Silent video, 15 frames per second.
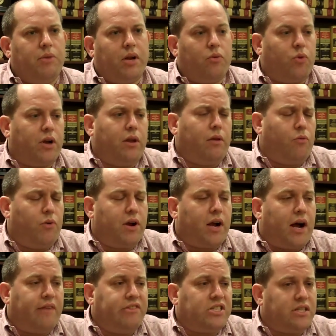But we're,
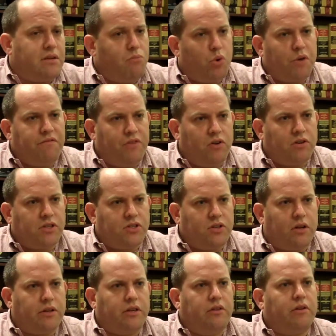we're obviously more
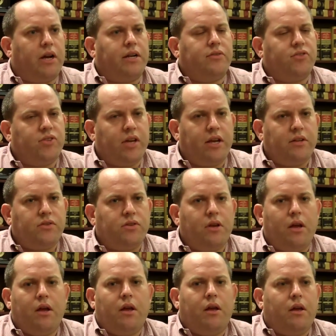focused on the United States,